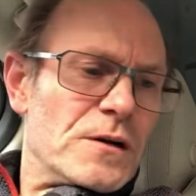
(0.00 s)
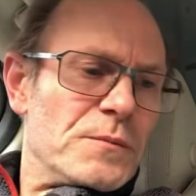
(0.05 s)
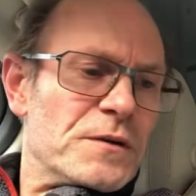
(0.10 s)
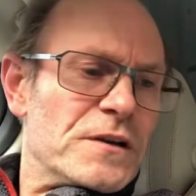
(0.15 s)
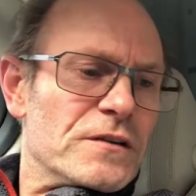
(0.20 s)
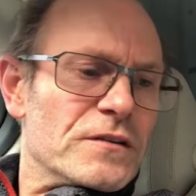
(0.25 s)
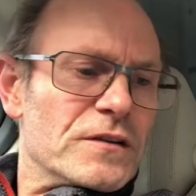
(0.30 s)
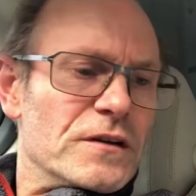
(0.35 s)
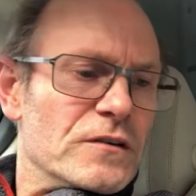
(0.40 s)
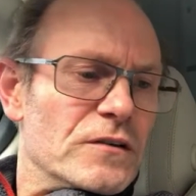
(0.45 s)

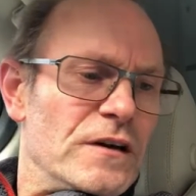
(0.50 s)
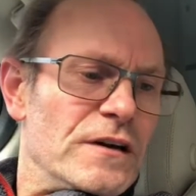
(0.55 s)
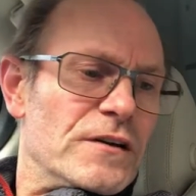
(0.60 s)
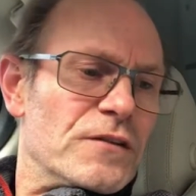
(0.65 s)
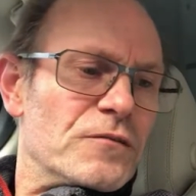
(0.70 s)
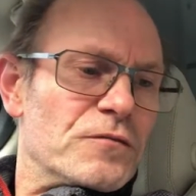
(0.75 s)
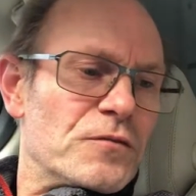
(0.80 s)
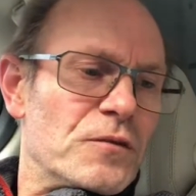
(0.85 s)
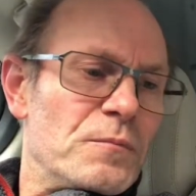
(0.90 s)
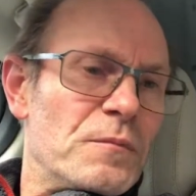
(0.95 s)
is that right?
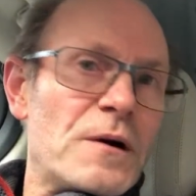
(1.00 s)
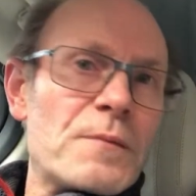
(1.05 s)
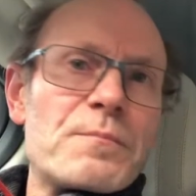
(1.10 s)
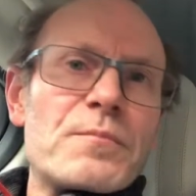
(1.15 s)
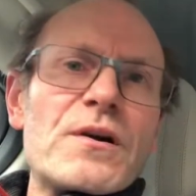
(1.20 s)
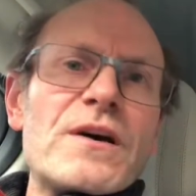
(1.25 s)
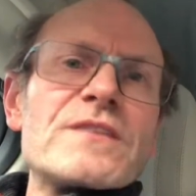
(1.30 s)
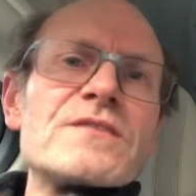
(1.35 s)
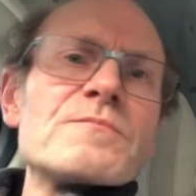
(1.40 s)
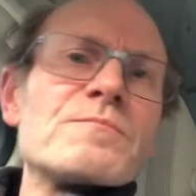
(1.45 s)
From my
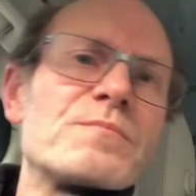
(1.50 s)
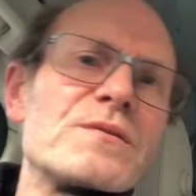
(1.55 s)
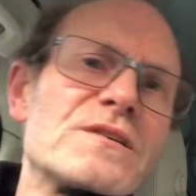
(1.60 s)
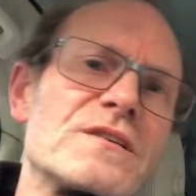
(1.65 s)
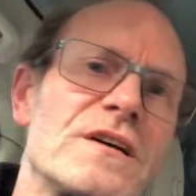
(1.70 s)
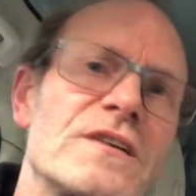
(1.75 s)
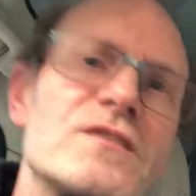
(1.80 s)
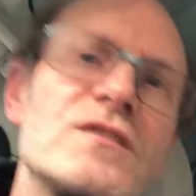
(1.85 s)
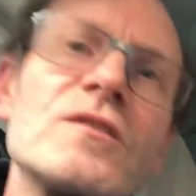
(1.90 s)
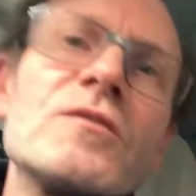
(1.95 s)
present
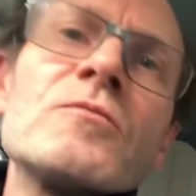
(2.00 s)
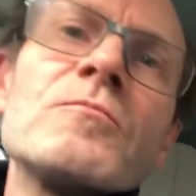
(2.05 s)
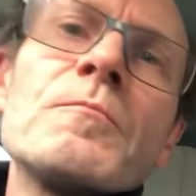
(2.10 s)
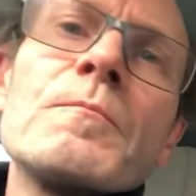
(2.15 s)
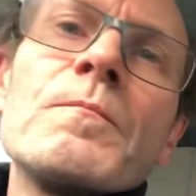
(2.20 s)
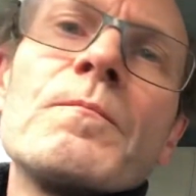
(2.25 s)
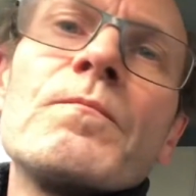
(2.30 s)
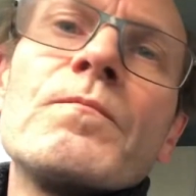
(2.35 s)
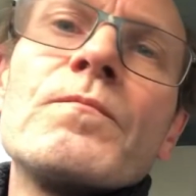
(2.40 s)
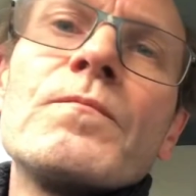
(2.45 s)
position,
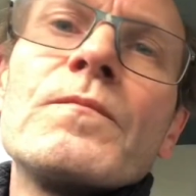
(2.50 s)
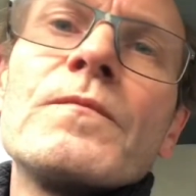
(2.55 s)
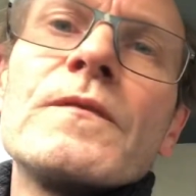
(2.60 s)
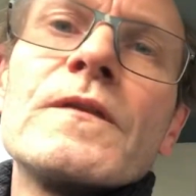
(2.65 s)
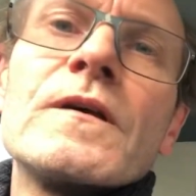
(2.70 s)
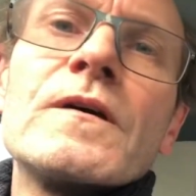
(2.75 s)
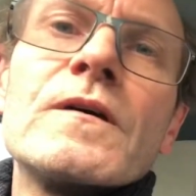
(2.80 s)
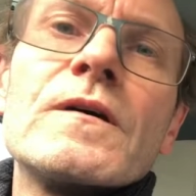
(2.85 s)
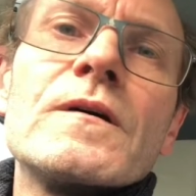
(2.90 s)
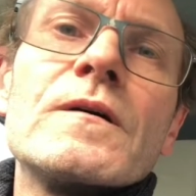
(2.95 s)

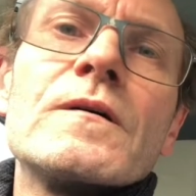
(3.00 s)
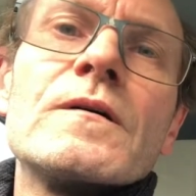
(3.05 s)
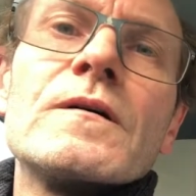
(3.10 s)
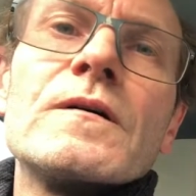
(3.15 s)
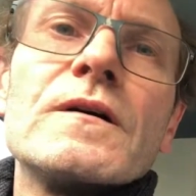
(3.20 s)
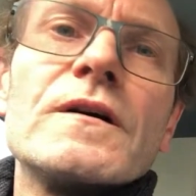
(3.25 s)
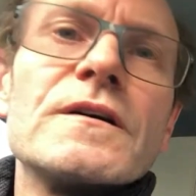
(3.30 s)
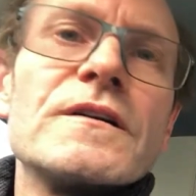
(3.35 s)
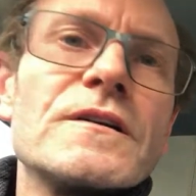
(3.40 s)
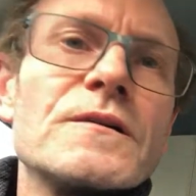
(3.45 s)

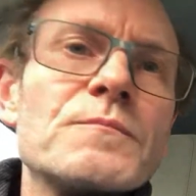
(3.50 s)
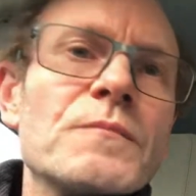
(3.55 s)
I need